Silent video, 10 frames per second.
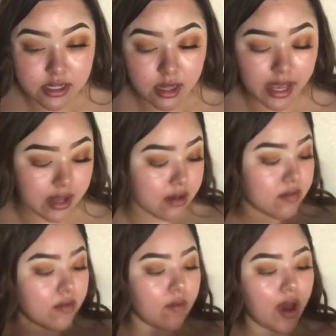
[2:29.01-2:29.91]
like
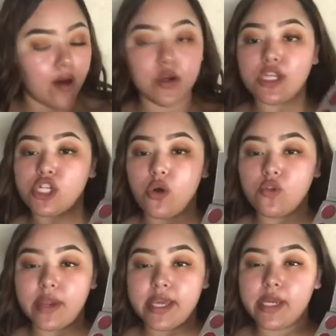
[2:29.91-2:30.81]
how it shows
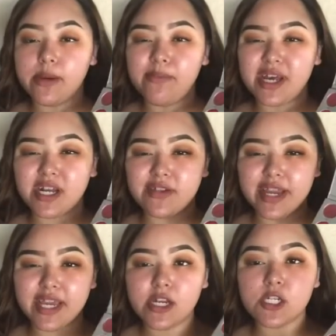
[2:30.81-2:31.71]
right here, because
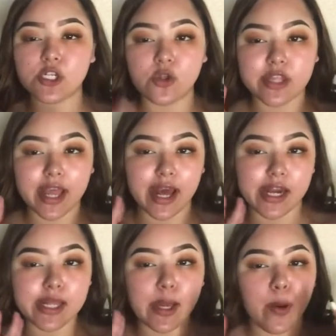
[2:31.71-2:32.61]
right here it shows like
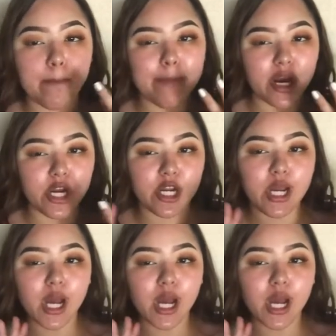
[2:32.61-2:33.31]
kind of like a burnt